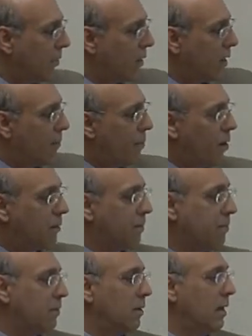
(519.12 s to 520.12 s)
There are
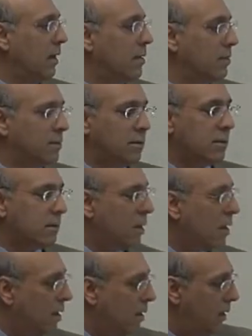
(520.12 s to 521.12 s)
multiple layers
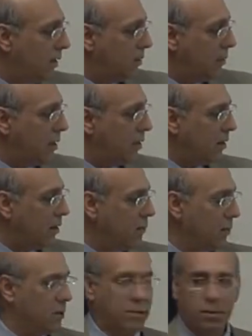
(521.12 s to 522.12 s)
uh, in the retina,
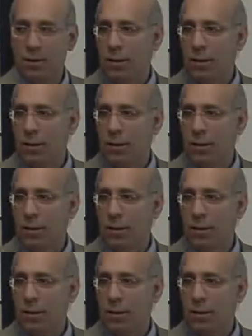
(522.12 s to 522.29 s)
which